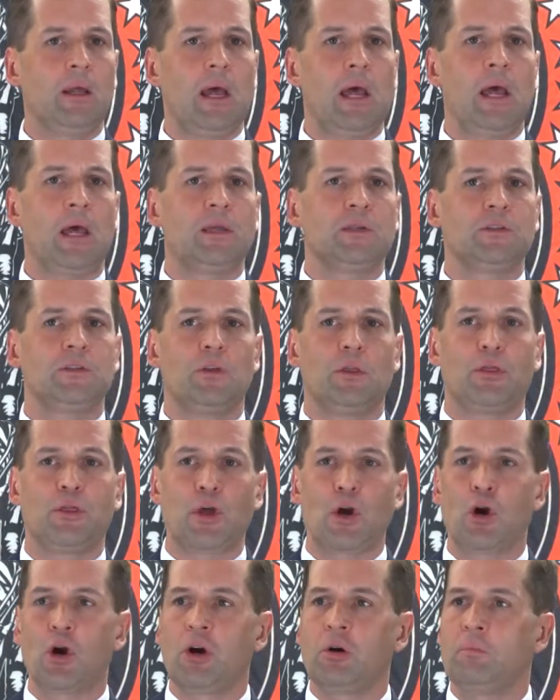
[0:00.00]
as
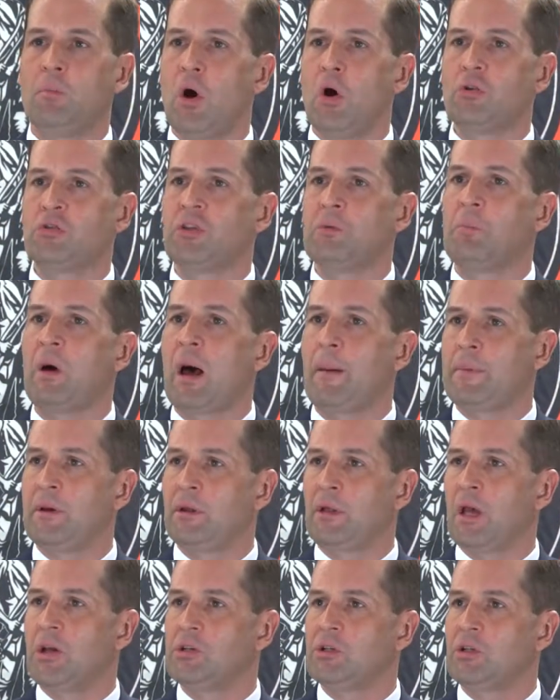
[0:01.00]
third most in
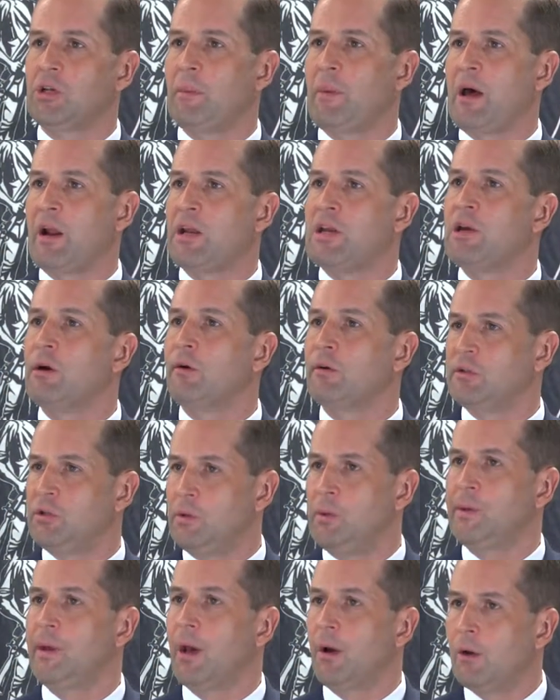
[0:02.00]
population about a year or
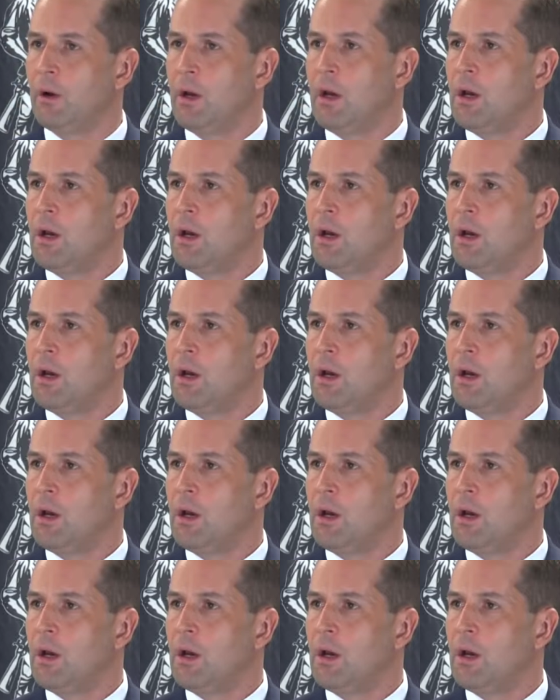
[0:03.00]
two ago.